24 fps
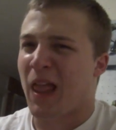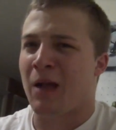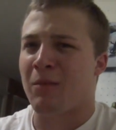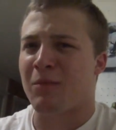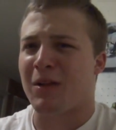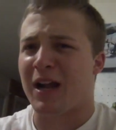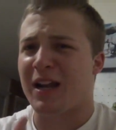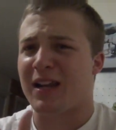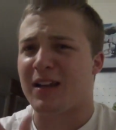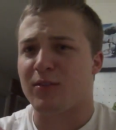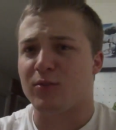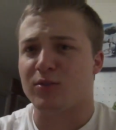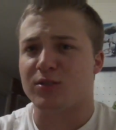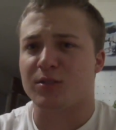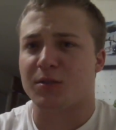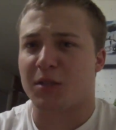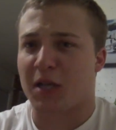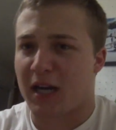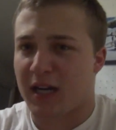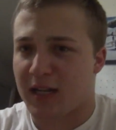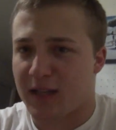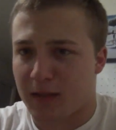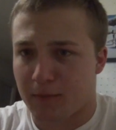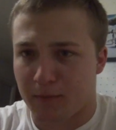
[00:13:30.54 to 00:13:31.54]
And kind of those are
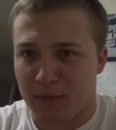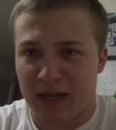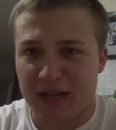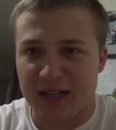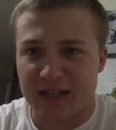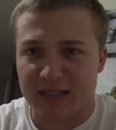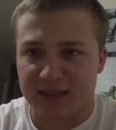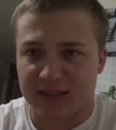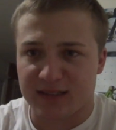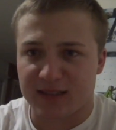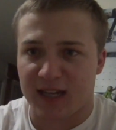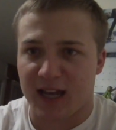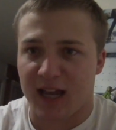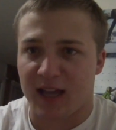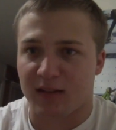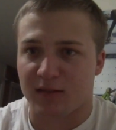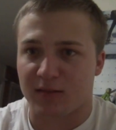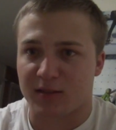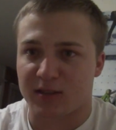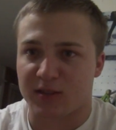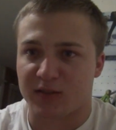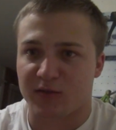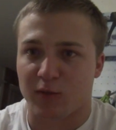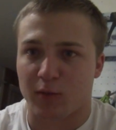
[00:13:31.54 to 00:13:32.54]
kind of like maintenance
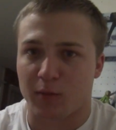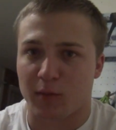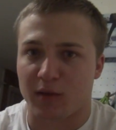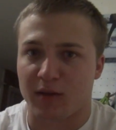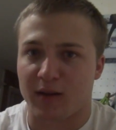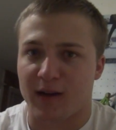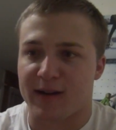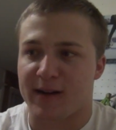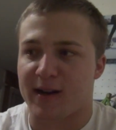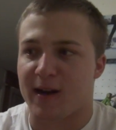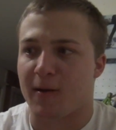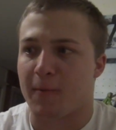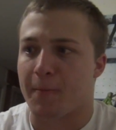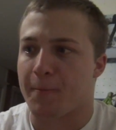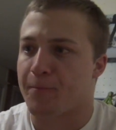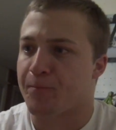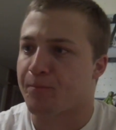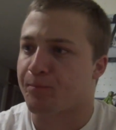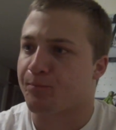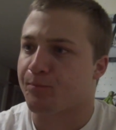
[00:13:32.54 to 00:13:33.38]
calories for me right now.